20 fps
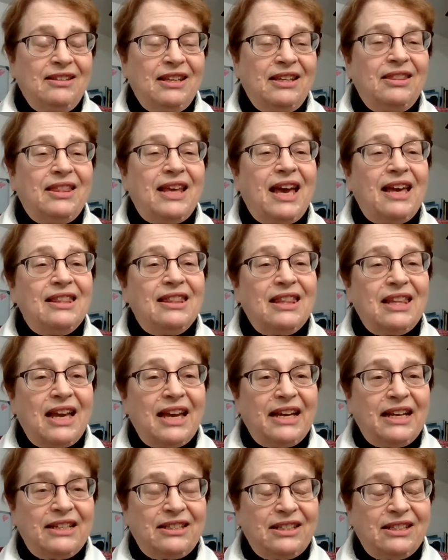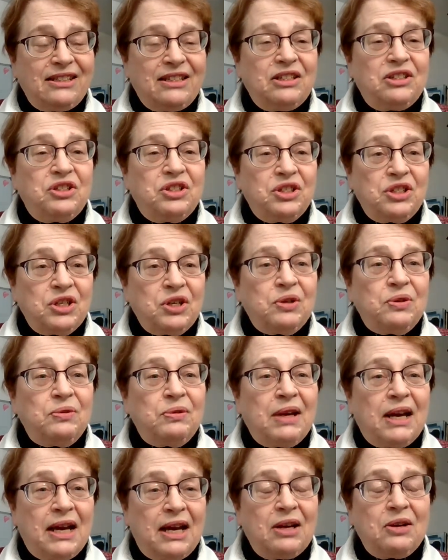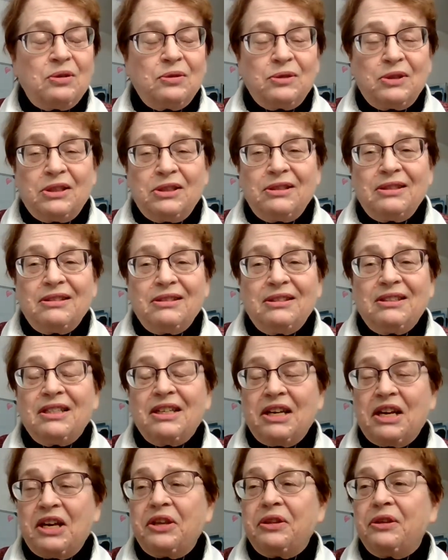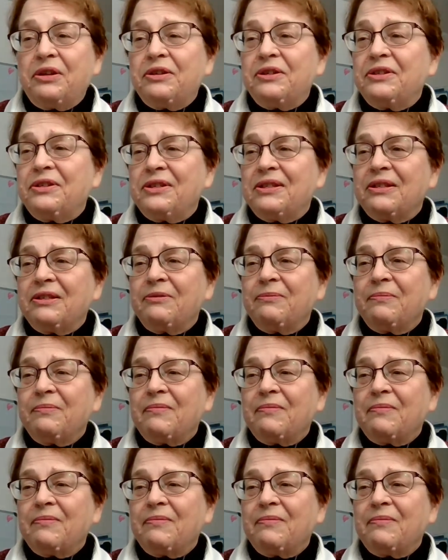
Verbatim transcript: that that light is shown out to others